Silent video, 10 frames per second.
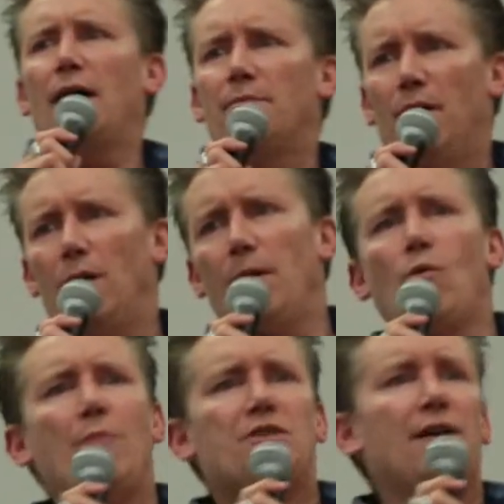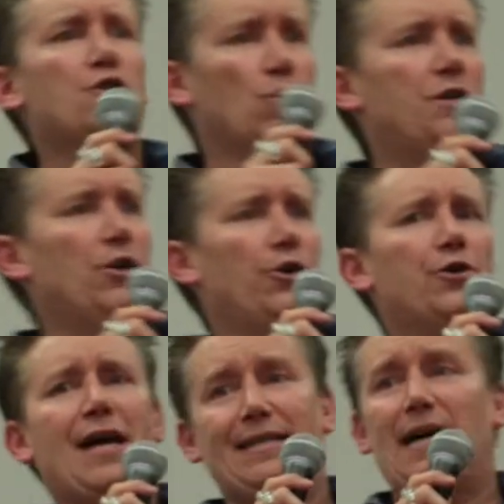my website,
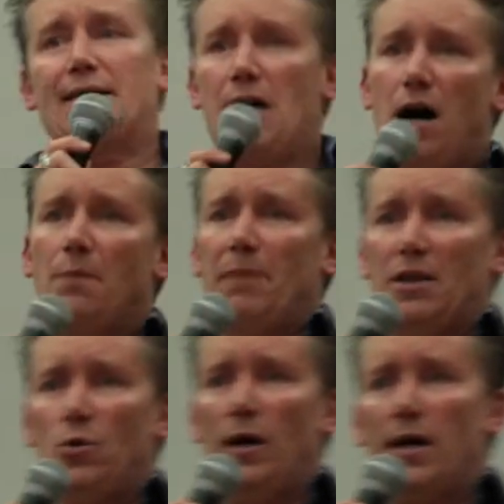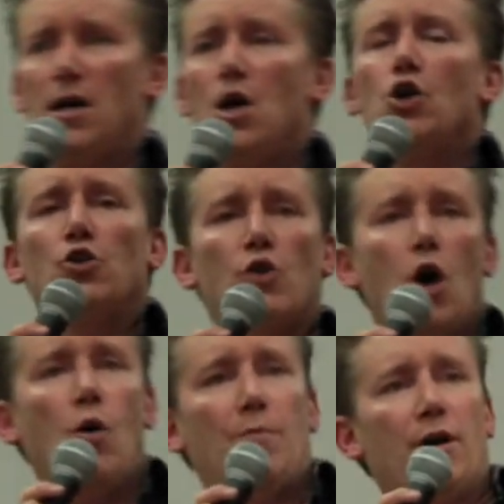DontKillYourDate.com, by the way. You
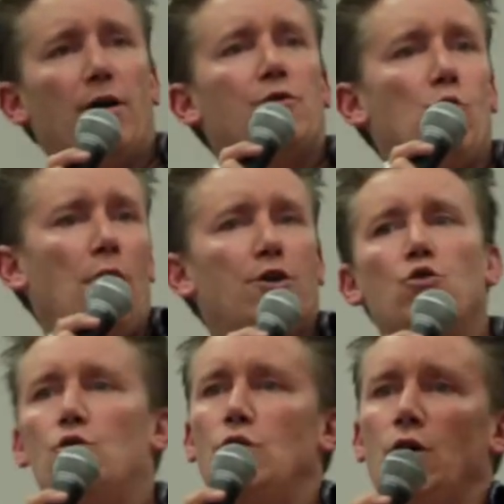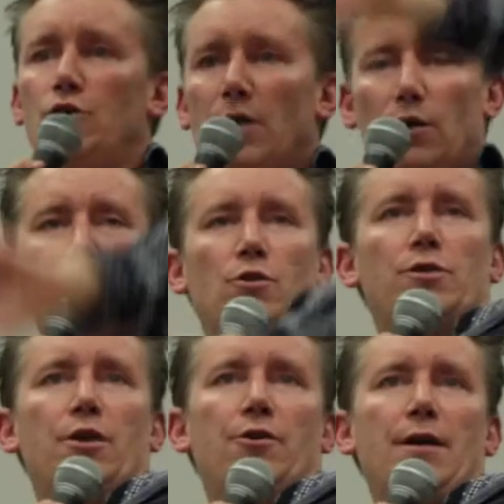go up there if you want. You get on
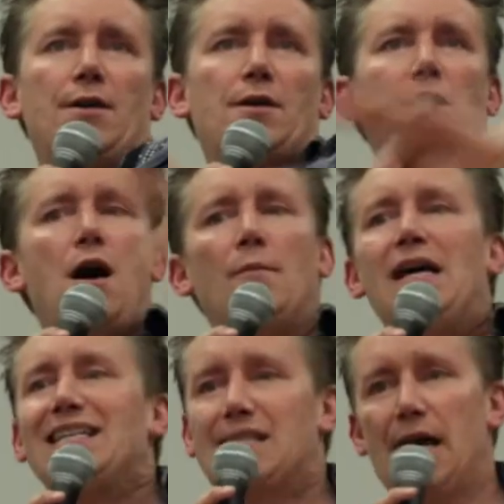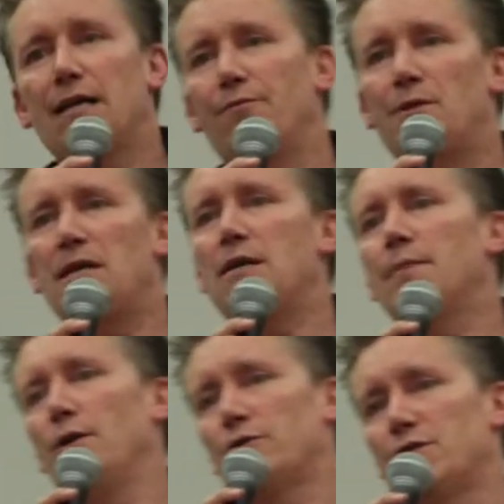DontKillYourDate.com. Sign up for the
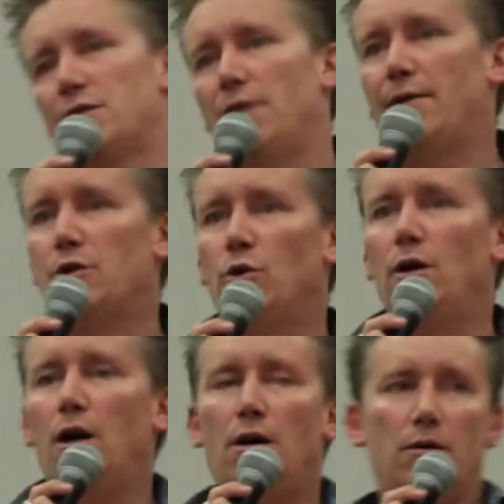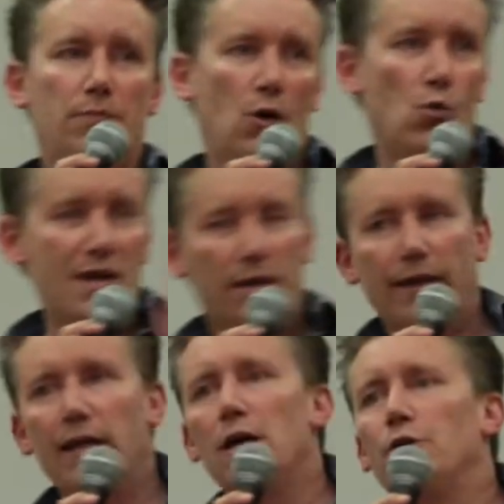emails and stuff. I do a
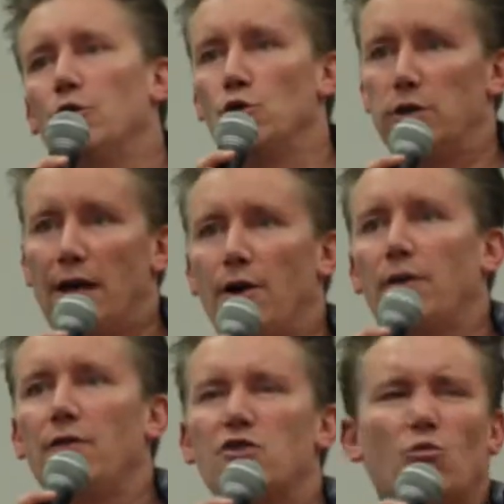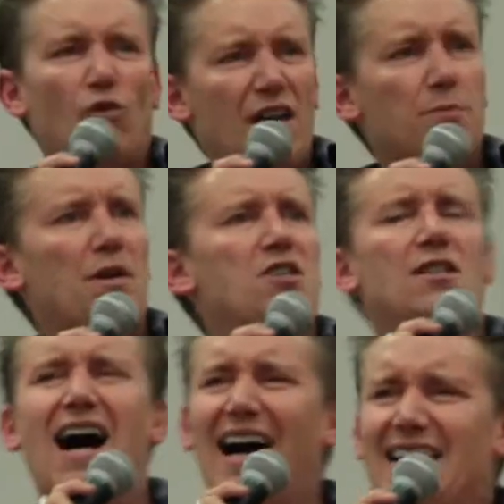weekly newsletter. I give you some recipes
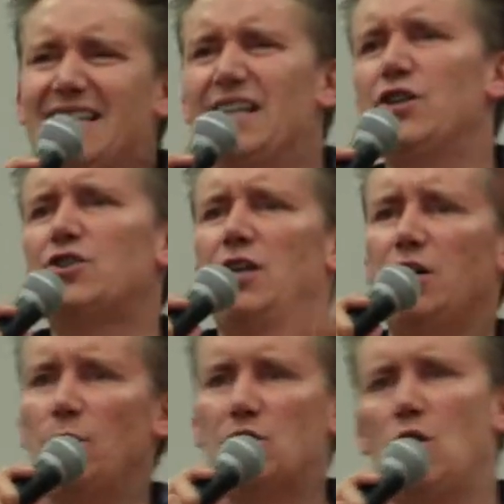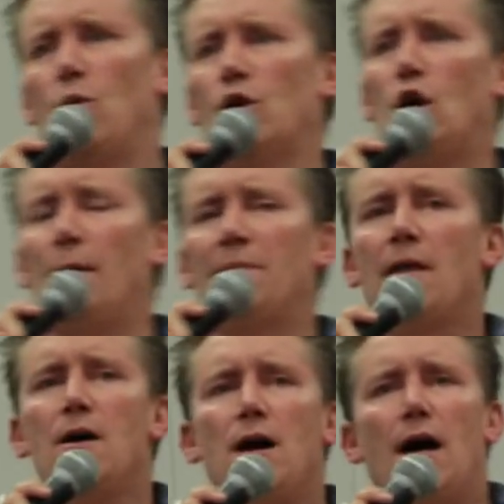and ideas, tell you what's going on.
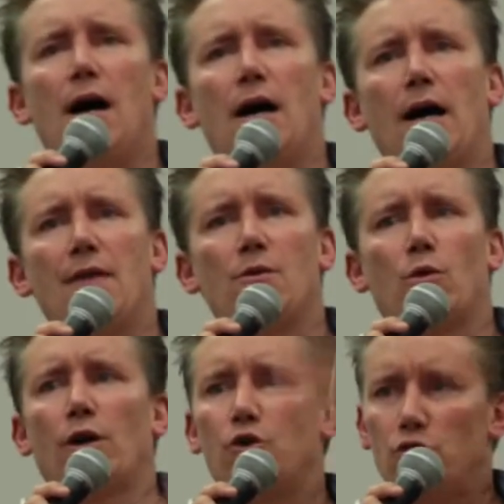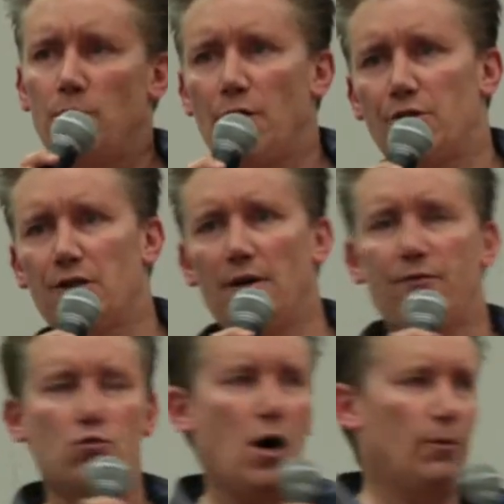And then we're going to do some other
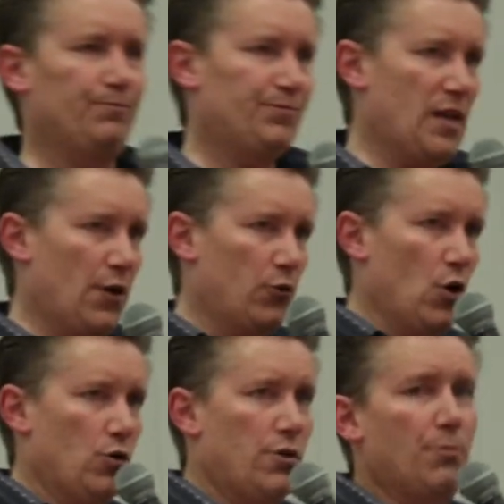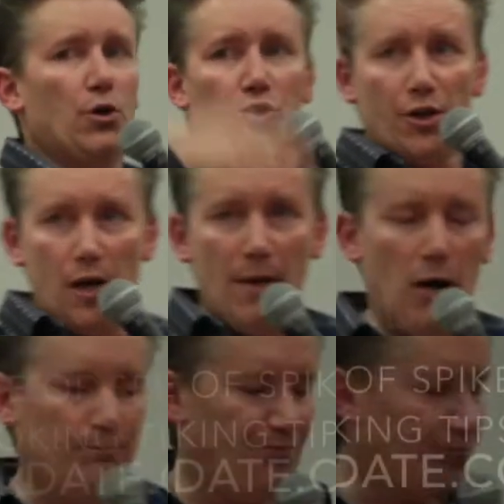stuff as well down the road, the books that come
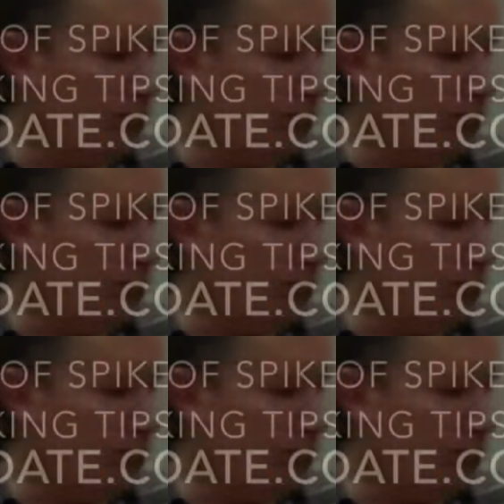out.